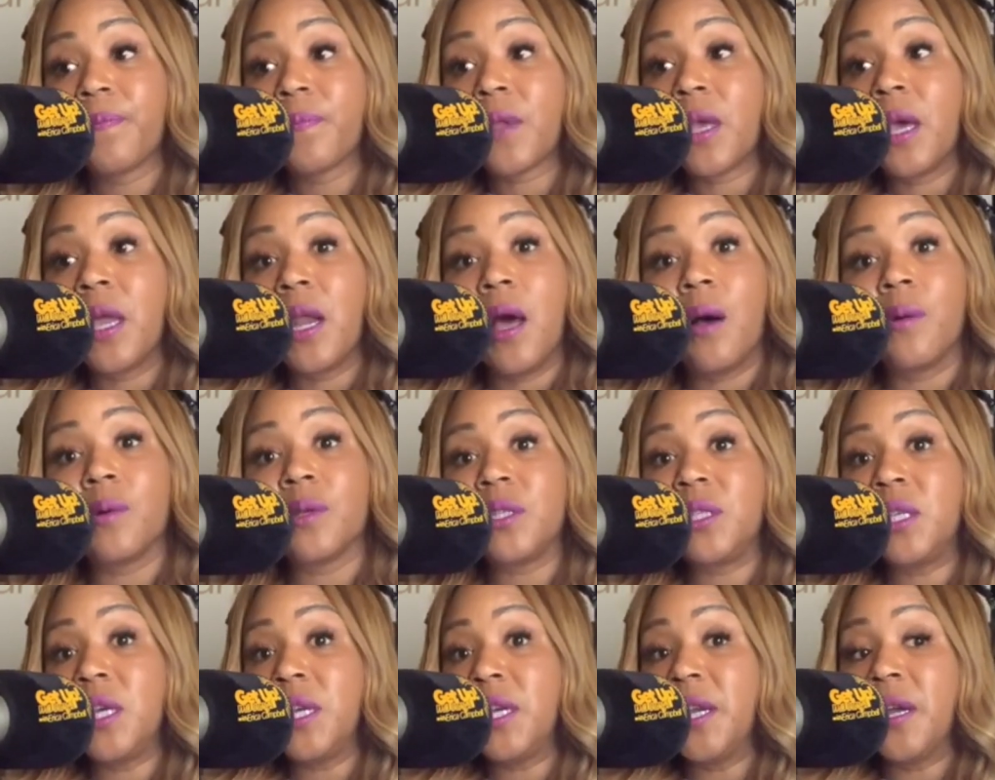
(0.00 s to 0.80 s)
And I
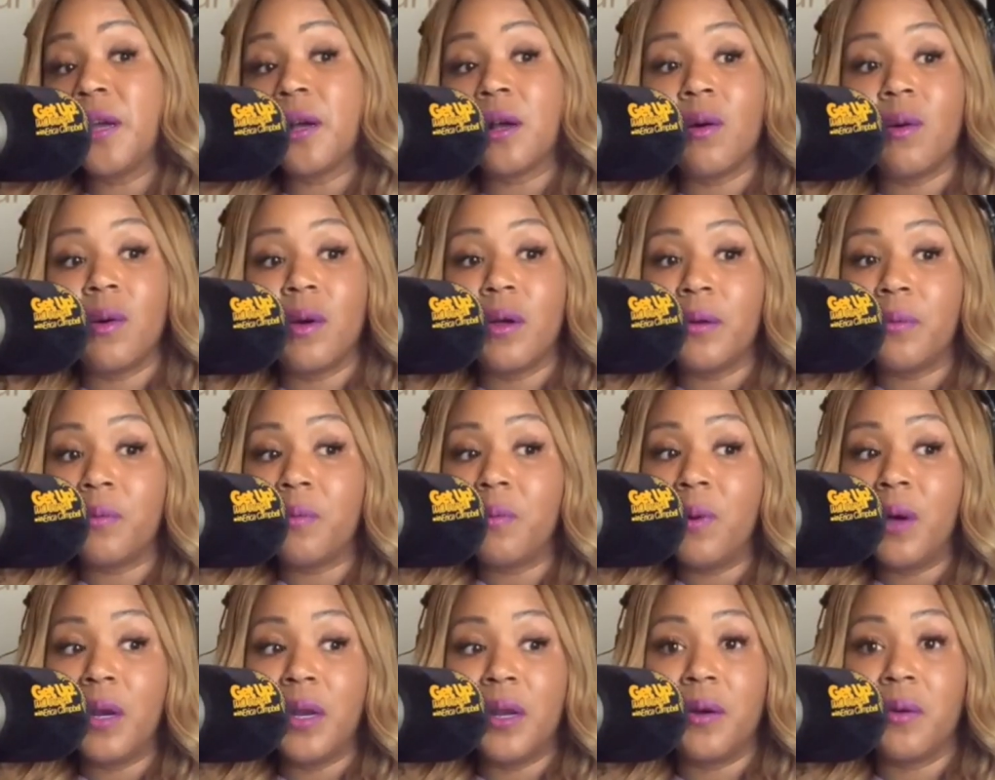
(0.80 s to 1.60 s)
was sitting there going,
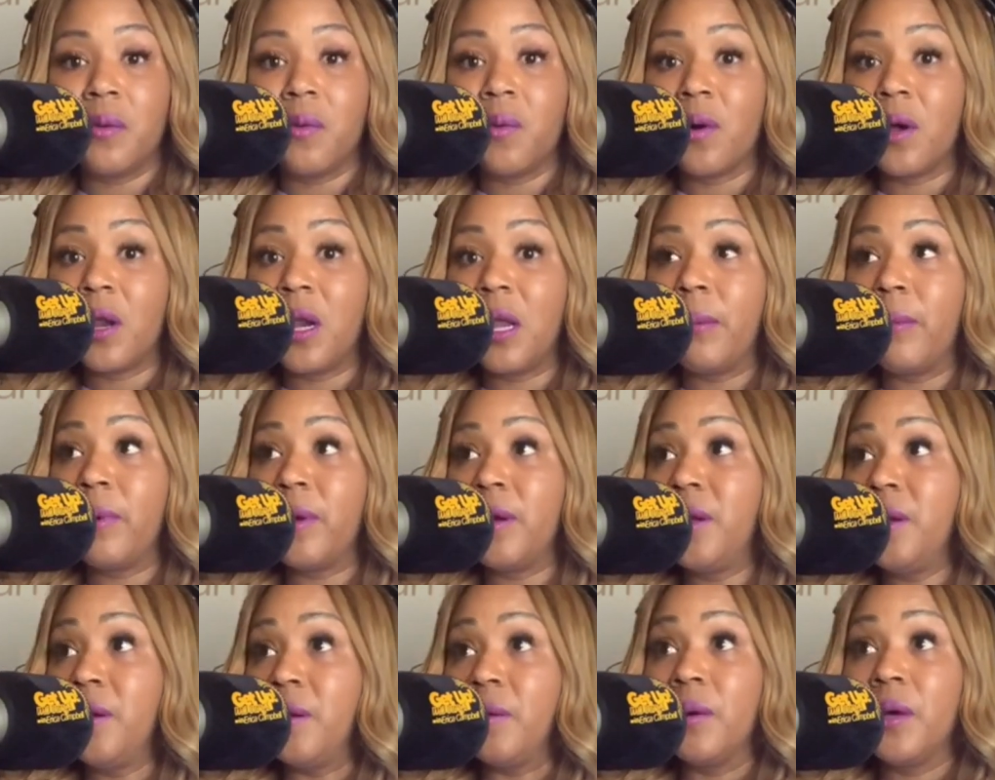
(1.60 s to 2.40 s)
what in the world am I
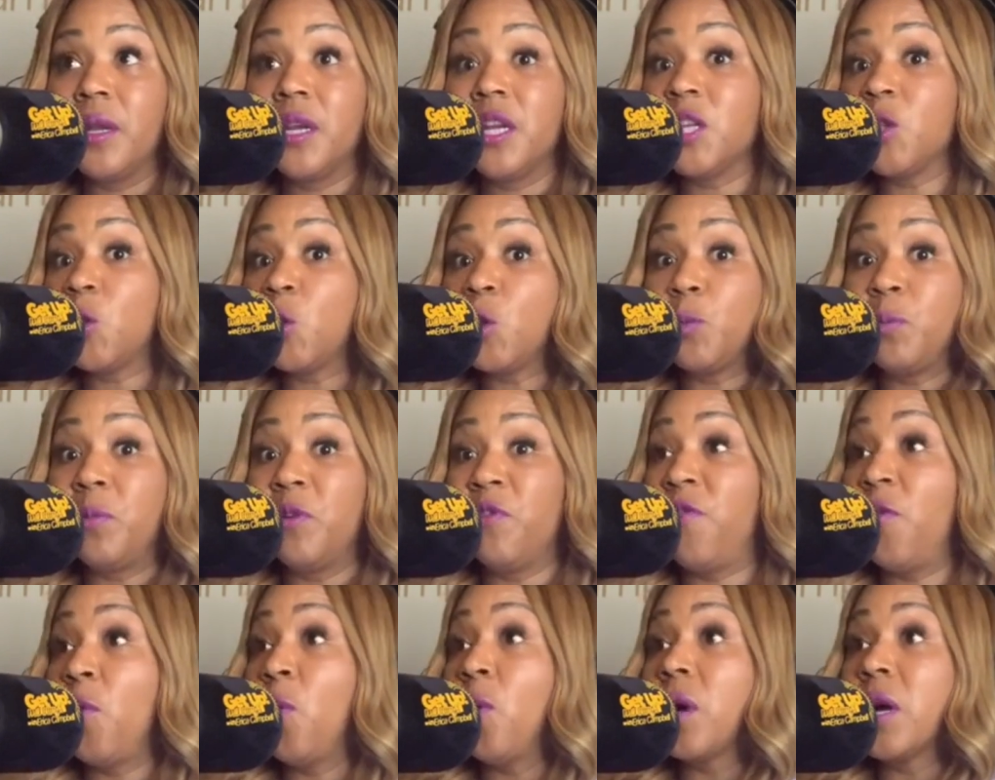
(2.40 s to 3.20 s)
gonna do? This was
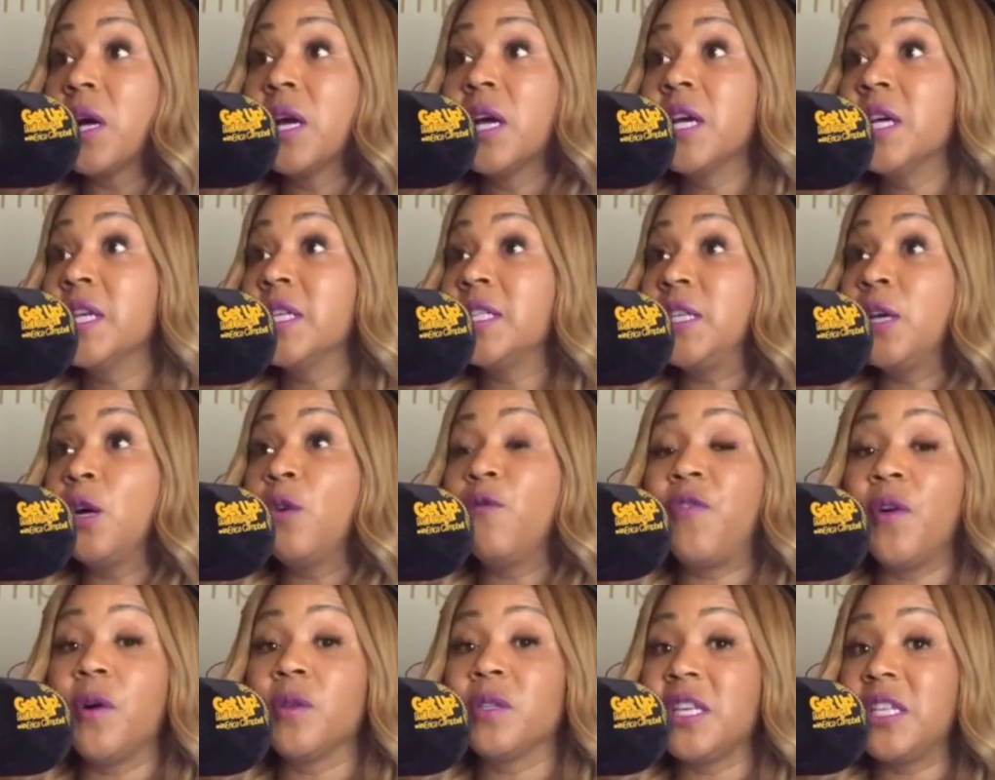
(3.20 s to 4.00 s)
before
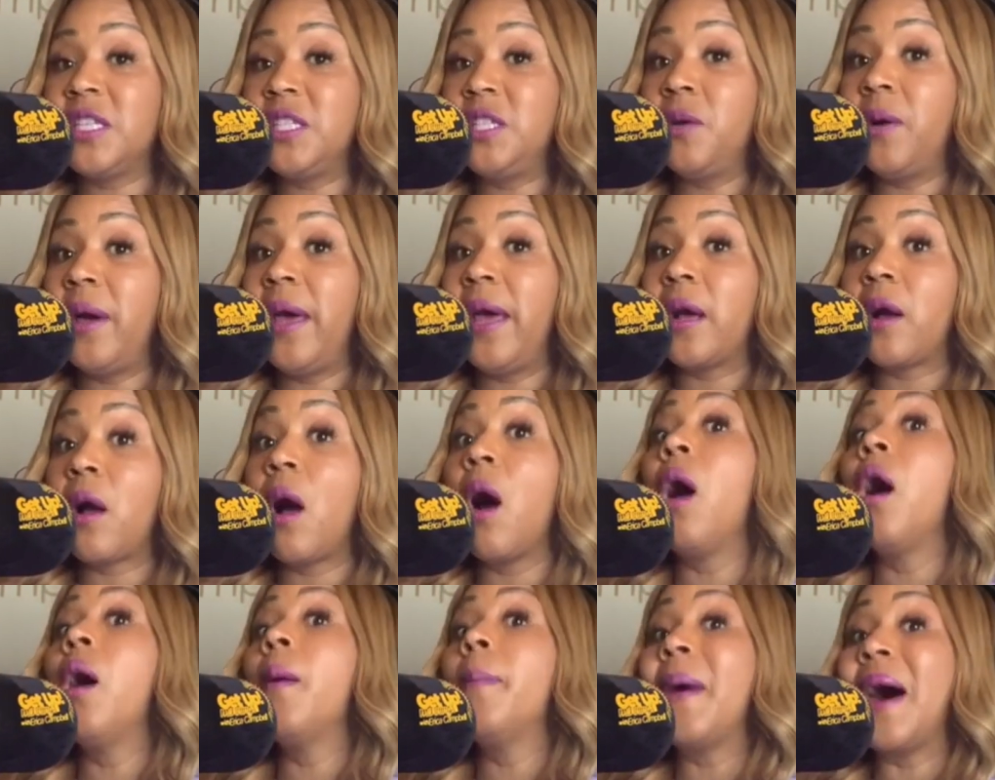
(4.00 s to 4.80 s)
cell phones. They still had
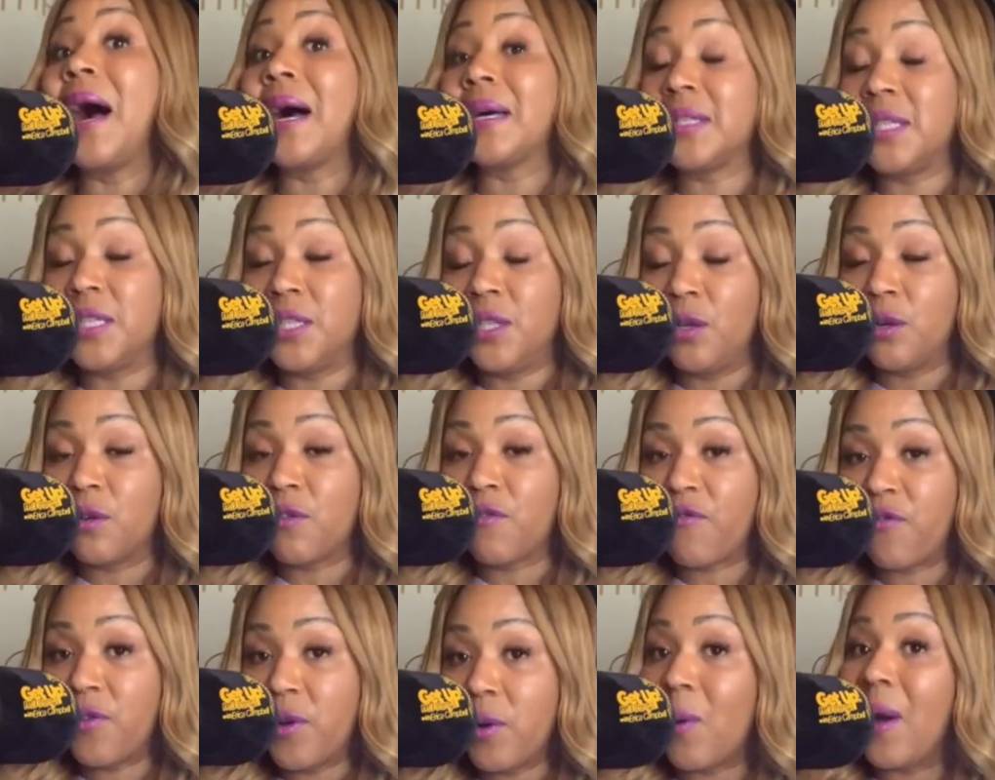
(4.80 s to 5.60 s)
call boxes on the
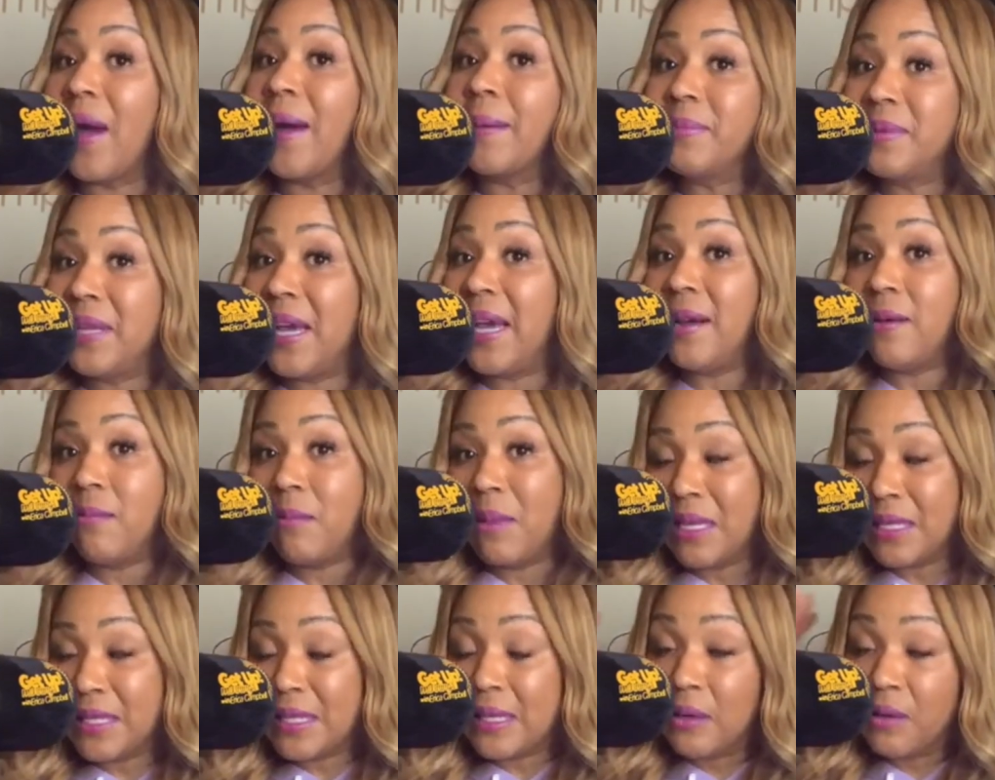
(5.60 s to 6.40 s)
freeway. I'm dating
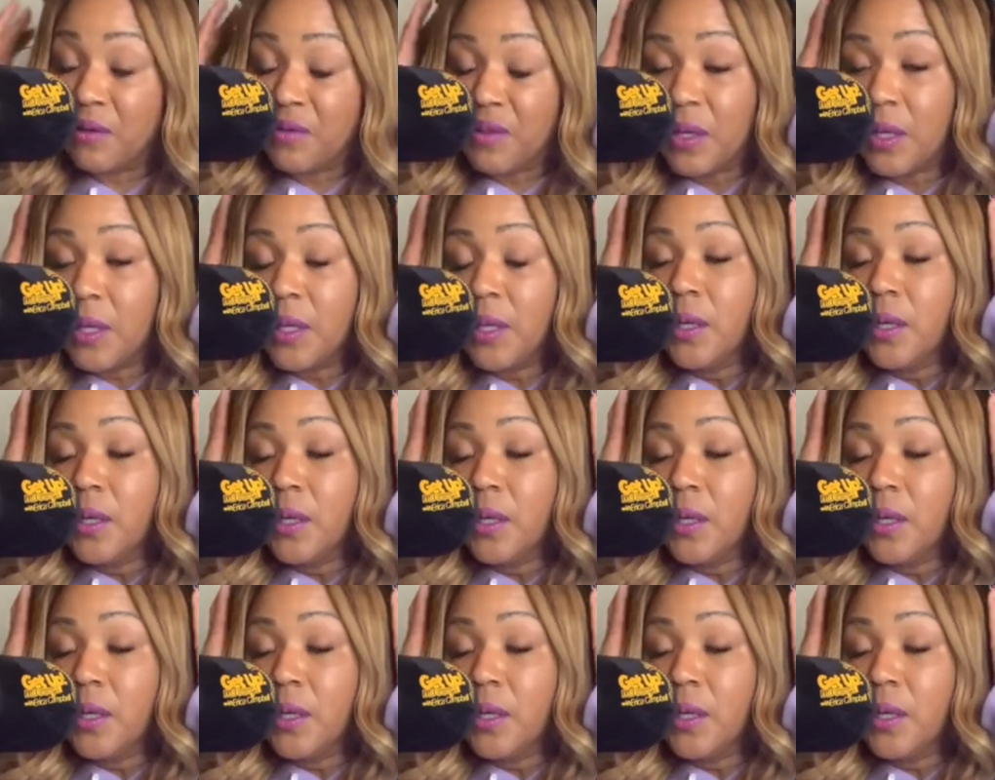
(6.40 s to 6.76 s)
myself.